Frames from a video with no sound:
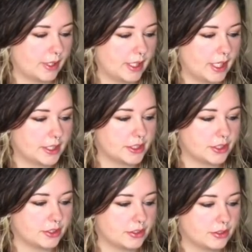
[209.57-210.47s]

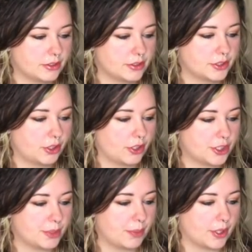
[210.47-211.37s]
radiation,
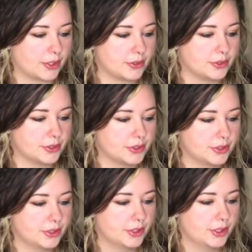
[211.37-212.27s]
charged
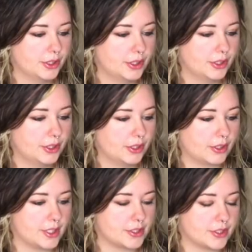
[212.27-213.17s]
particles.
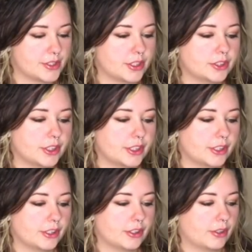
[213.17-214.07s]
Okay, so the solar,
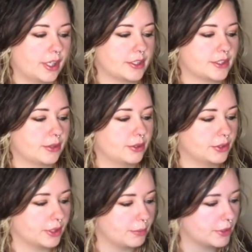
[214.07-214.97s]
okay, so hold
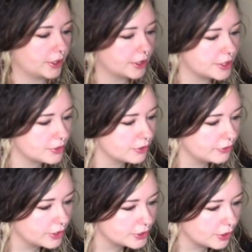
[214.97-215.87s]
on, let me look at this real
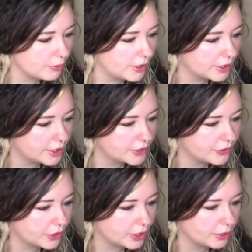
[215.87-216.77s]
fast. Our
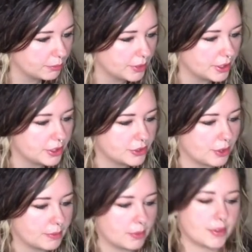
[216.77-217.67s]
magnetosphere can be
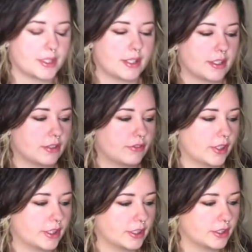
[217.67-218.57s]
disrupted without it
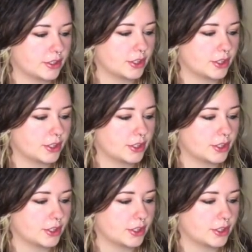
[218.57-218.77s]
affecting the